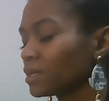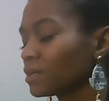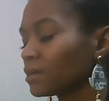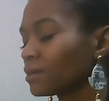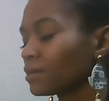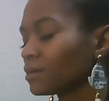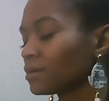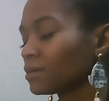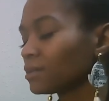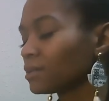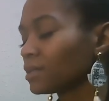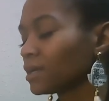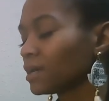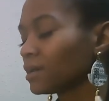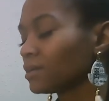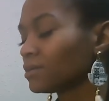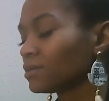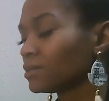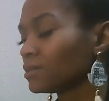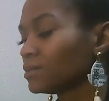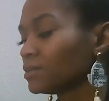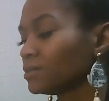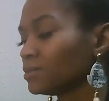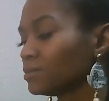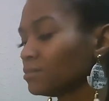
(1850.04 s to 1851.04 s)
and allow
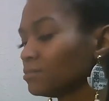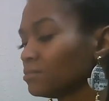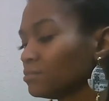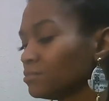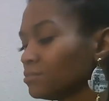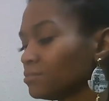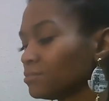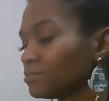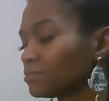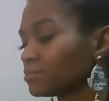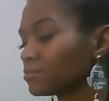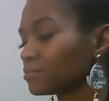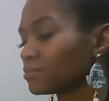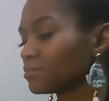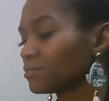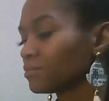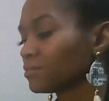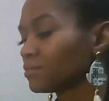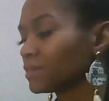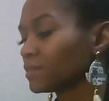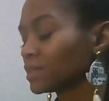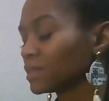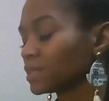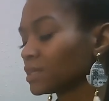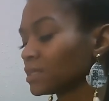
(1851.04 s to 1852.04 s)
them
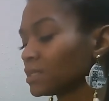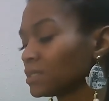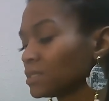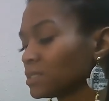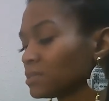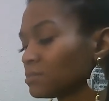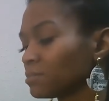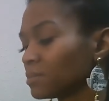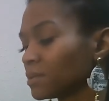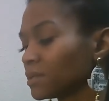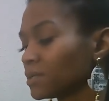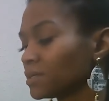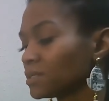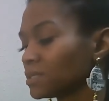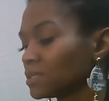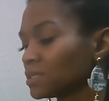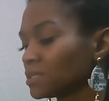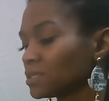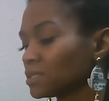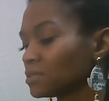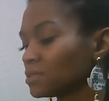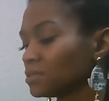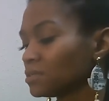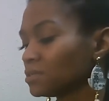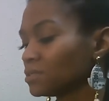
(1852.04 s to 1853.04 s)
the
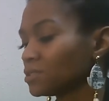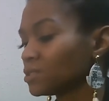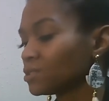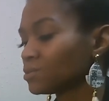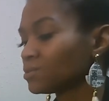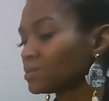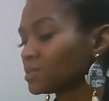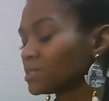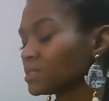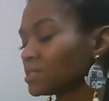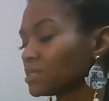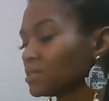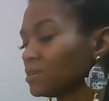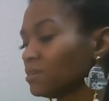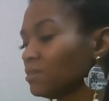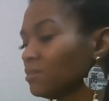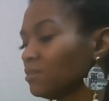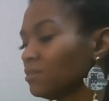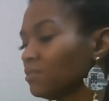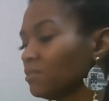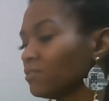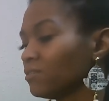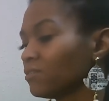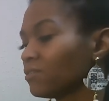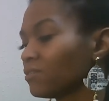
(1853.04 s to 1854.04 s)
space to
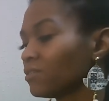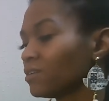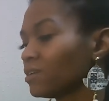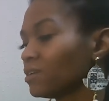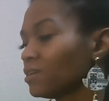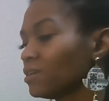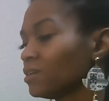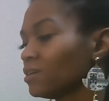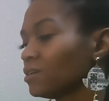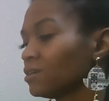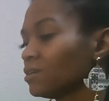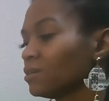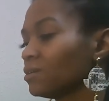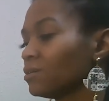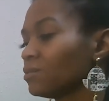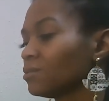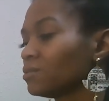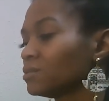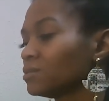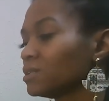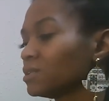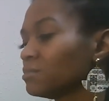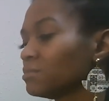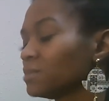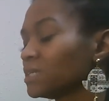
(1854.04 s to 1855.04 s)
receive
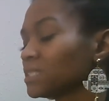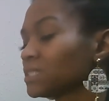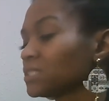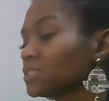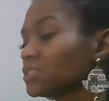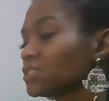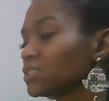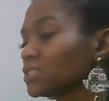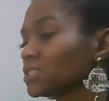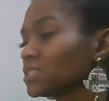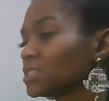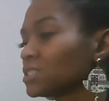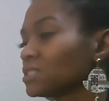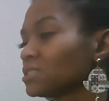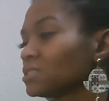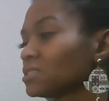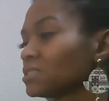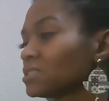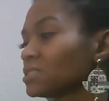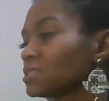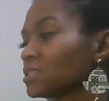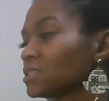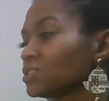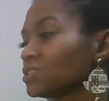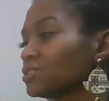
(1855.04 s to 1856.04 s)
the messages it
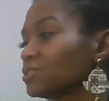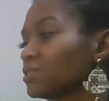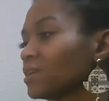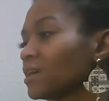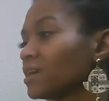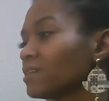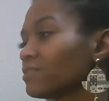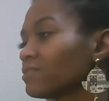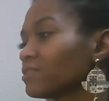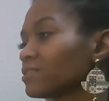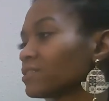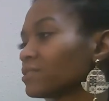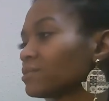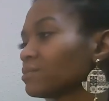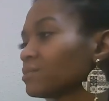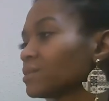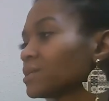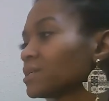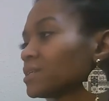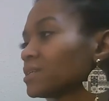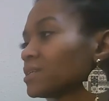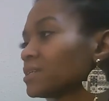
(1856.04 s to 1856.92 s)
is that you have for them